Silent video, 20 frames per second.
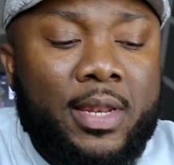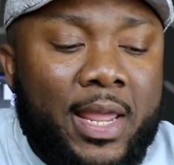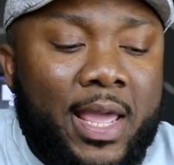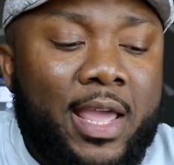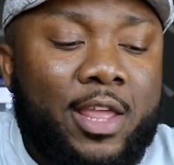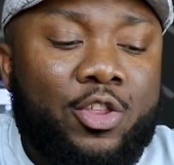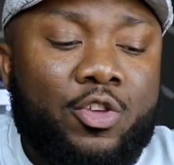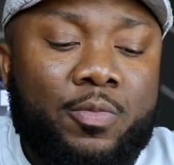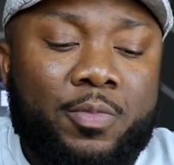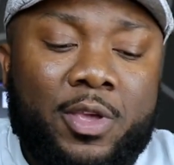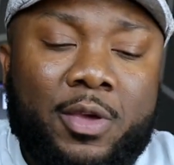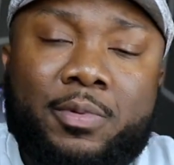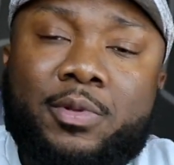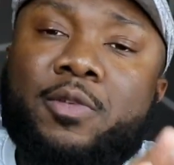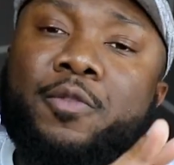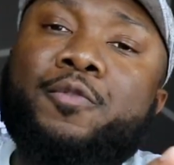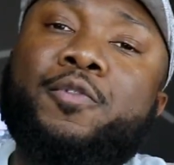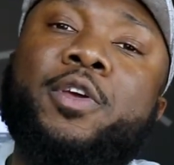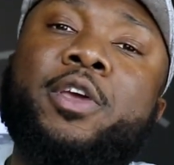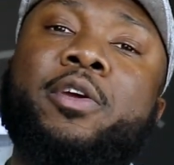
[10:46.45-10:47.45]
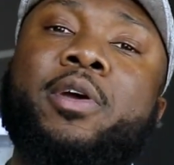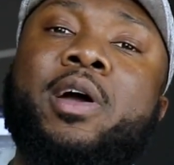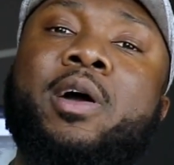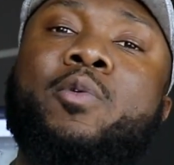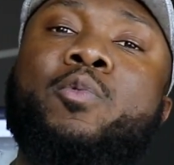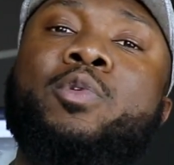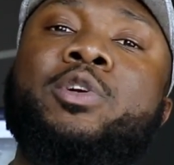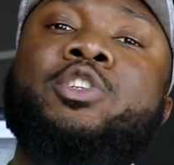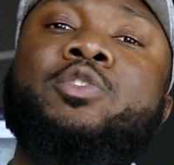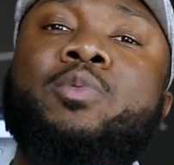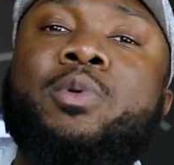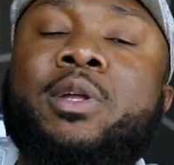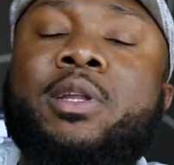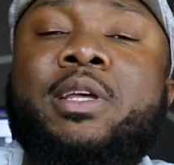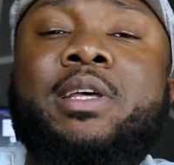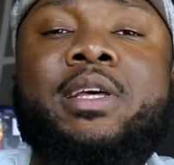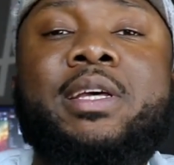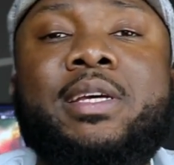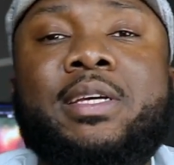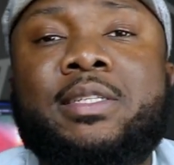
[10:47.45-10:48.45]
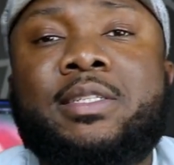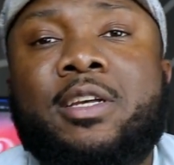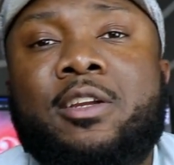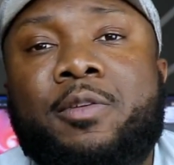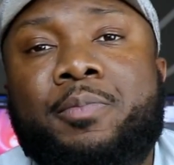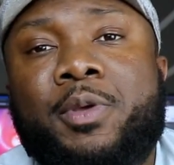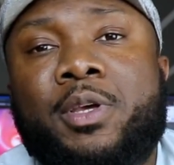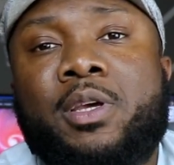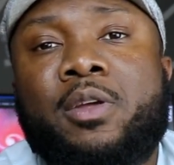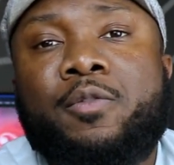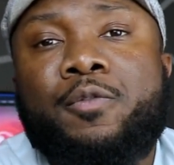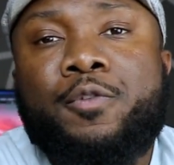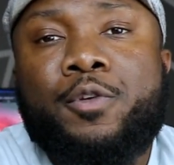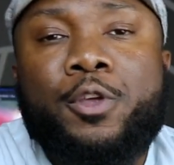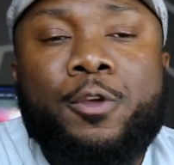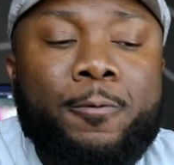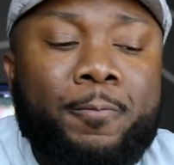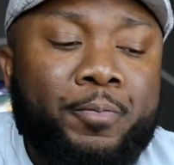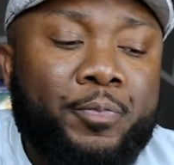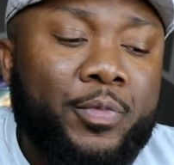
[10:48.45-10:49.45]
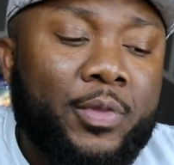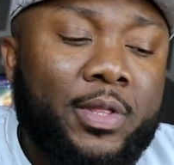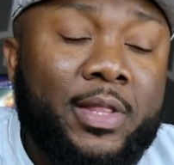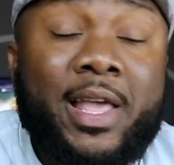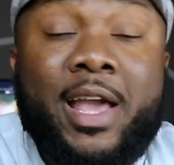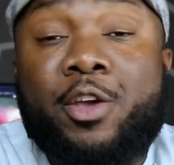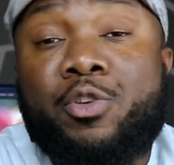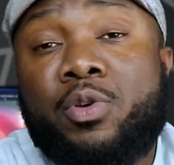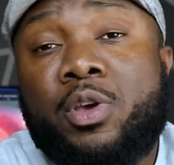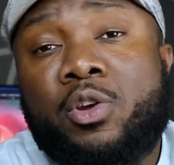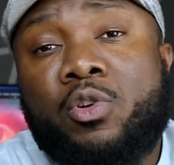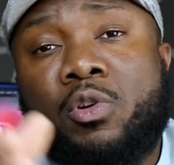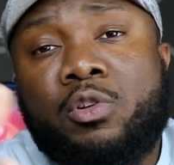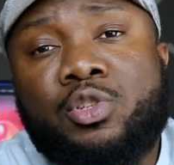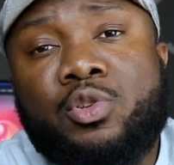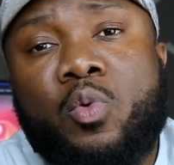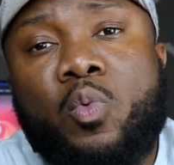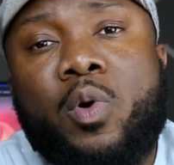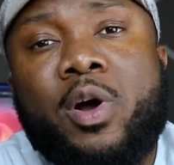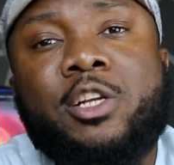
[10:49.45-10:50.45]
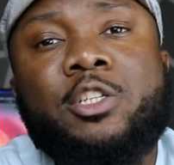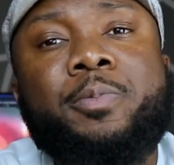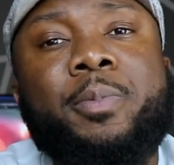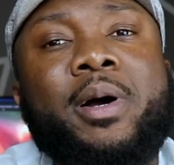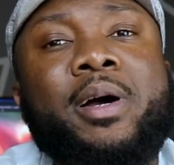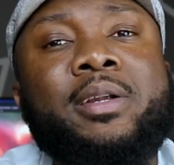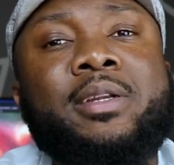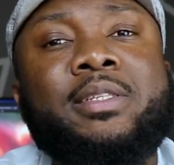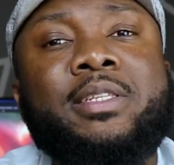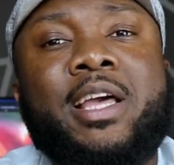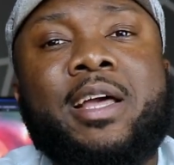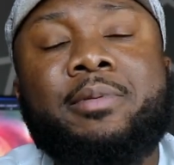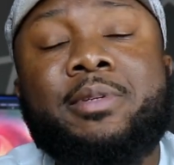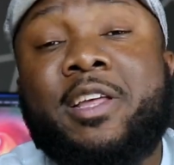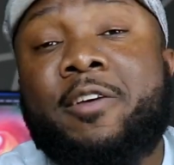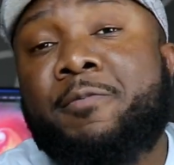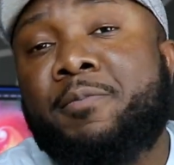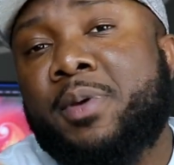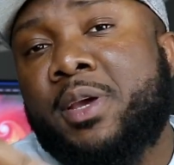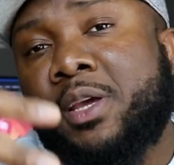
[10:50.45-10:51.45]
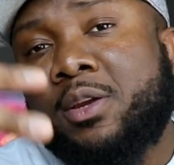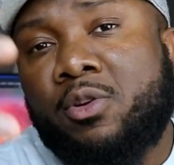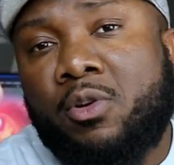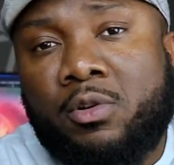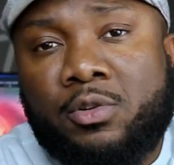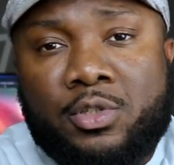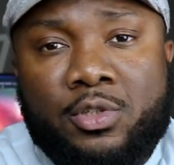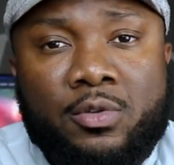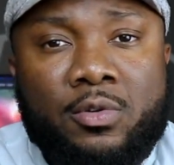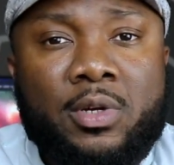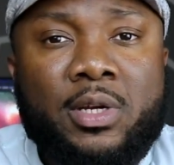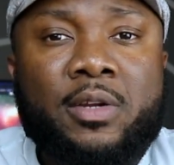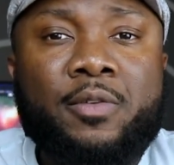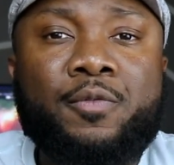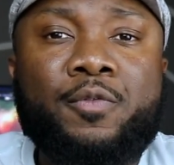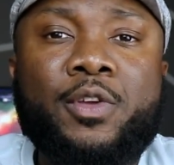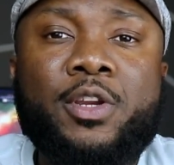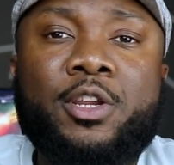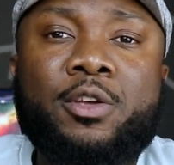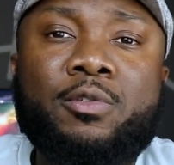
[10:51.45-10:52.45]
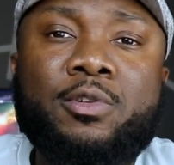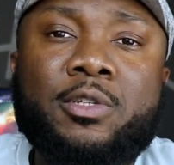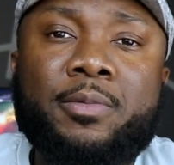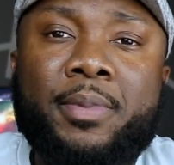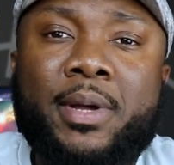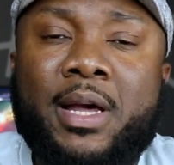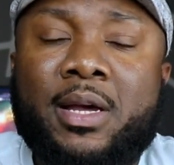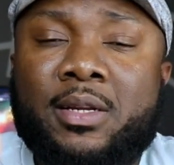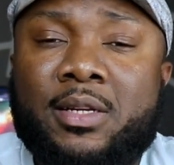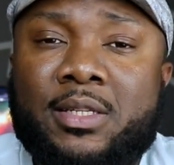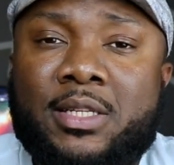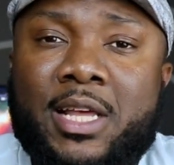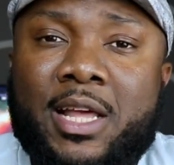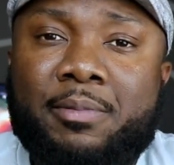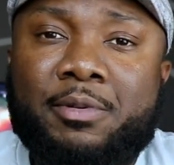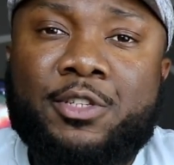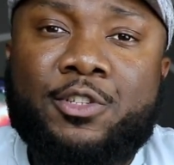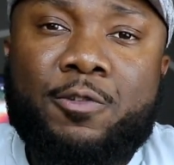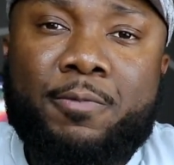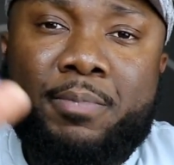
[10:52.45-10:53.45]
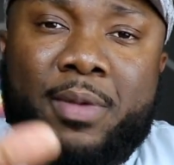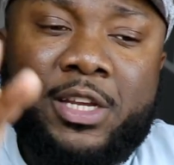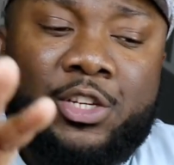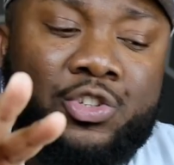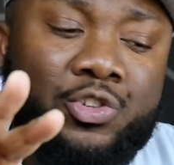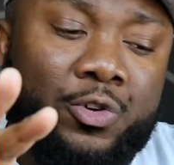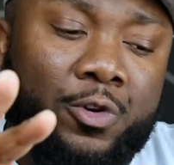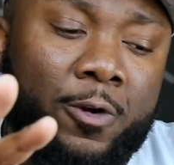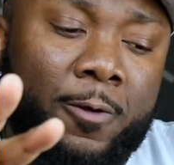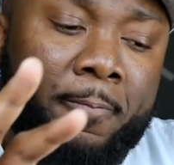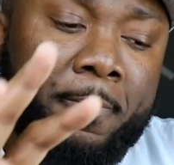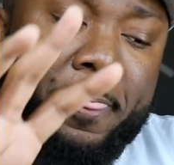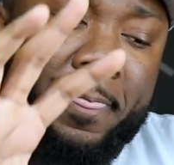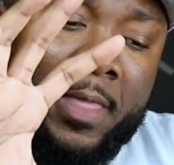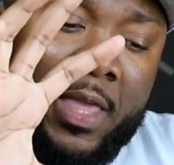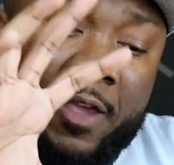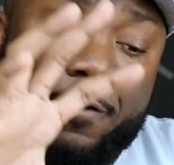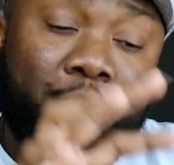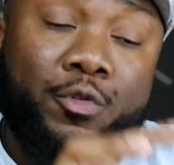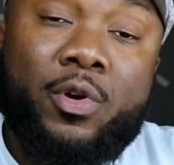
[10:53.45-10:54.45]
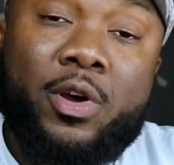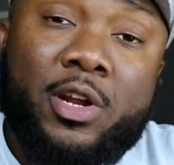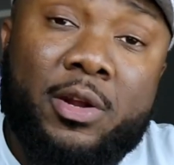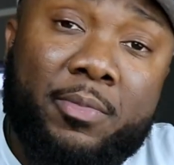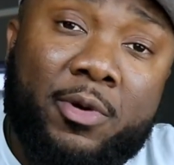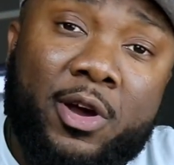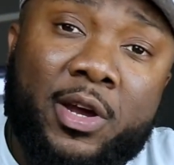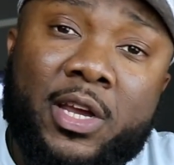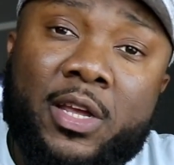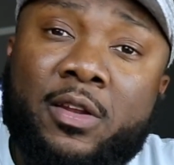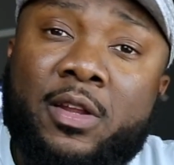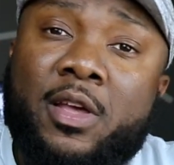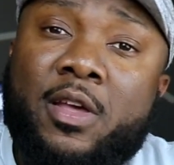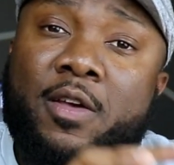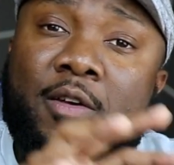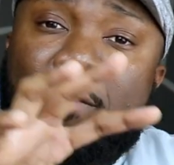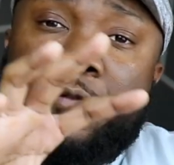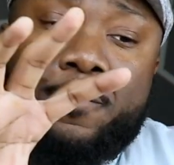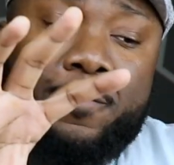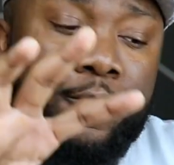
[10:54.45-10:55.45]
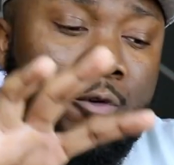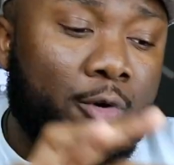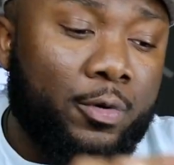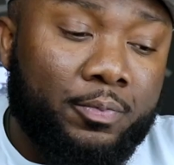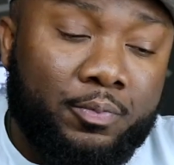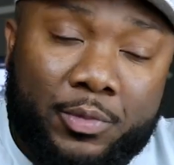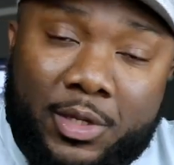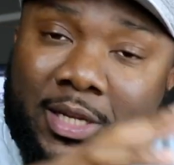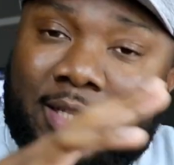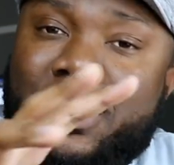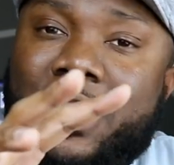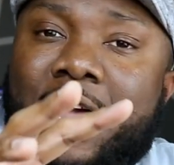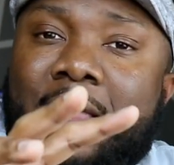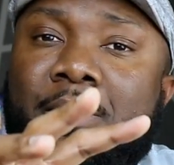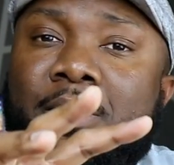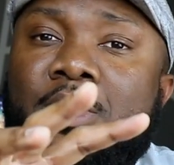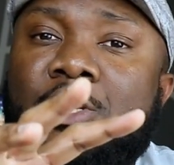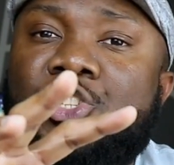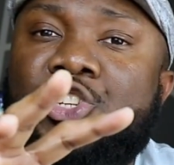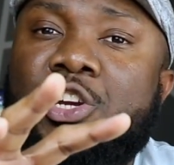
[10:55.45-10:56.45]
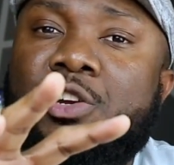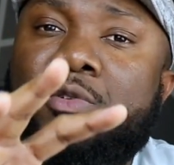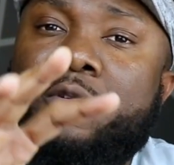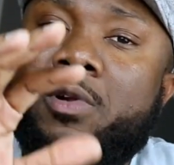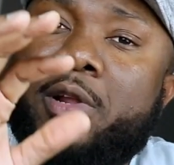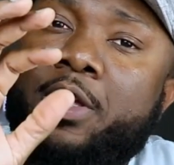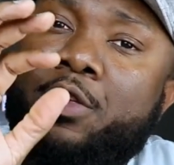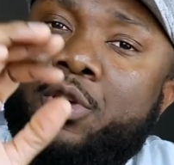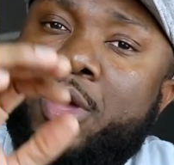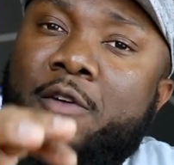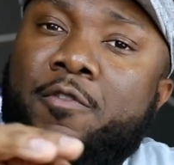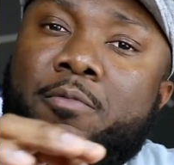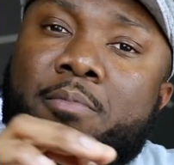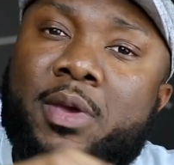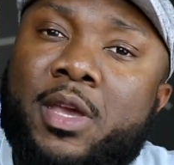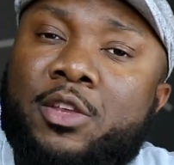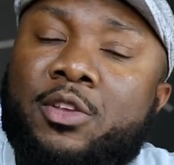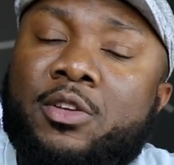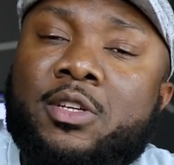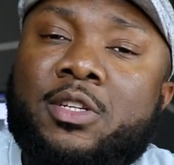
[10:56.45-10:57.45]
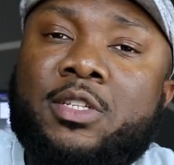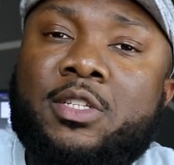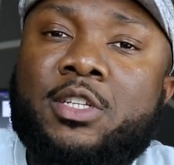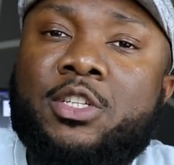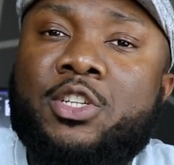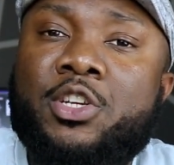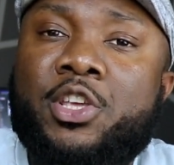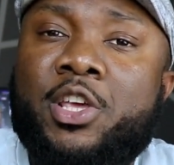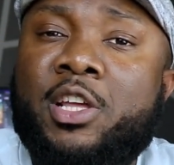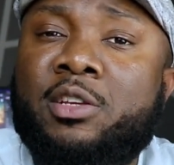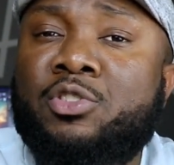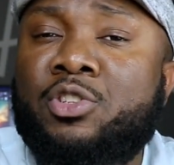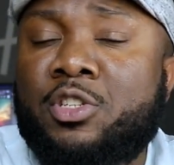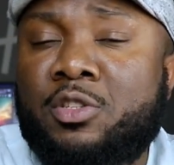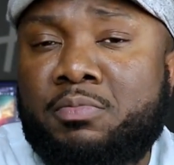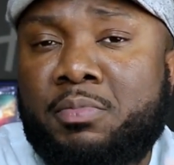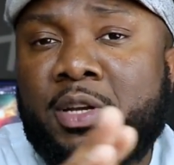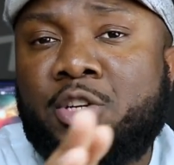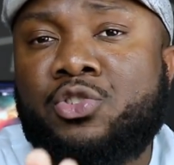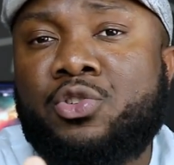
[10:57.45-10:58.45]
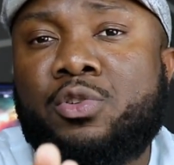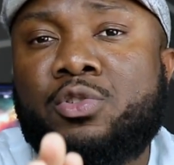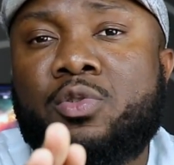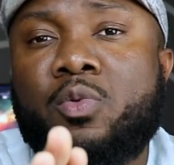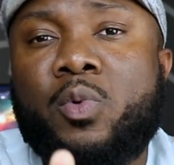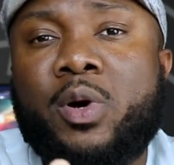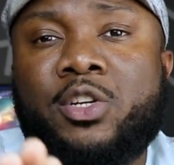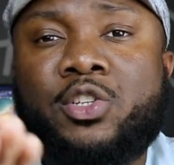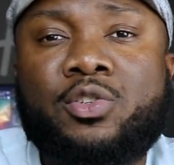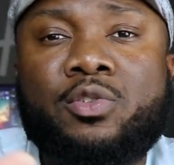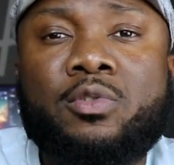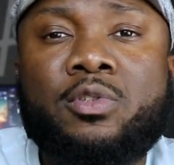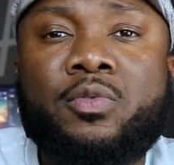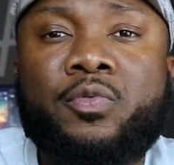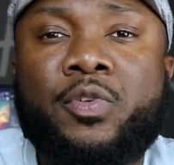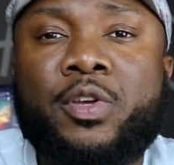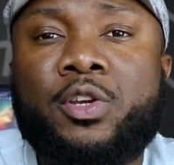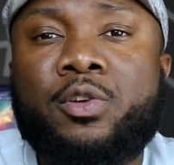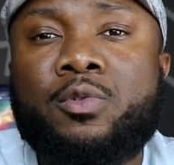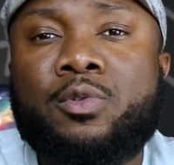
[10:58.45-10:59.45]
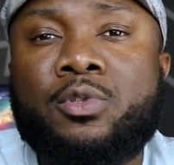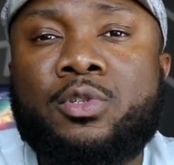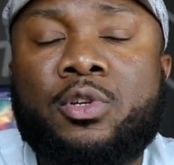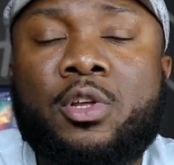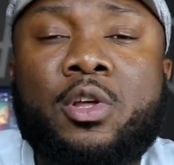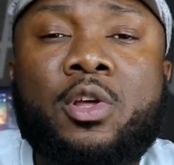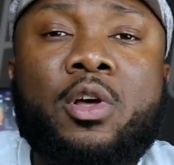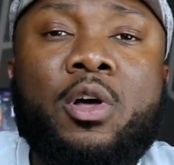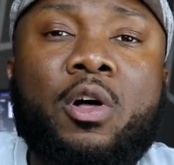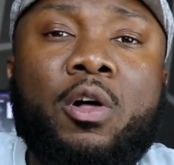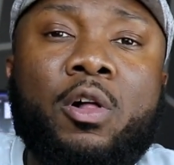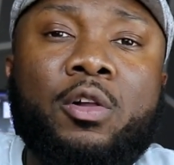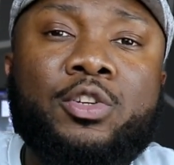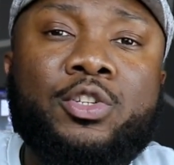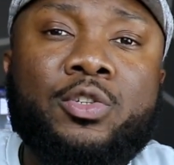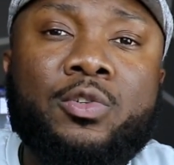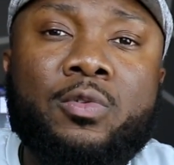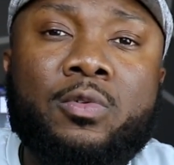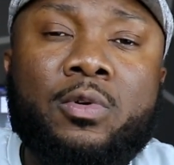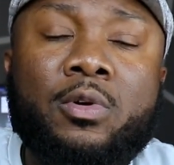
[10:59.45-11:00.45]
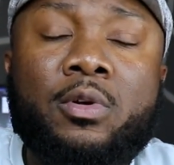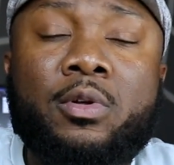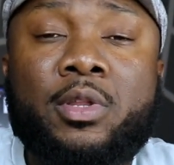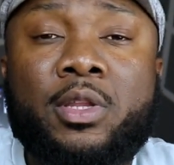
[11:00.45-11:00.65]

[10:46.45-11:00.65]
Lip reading: then you'll be able to figure out which one is going to be good for you. Now, you can also watch my other tabs. I've made also other videos about other tablets. So make sure, if you're in the market for a tablet in general and you haven't made your decision yet, just make sure to watch those videos also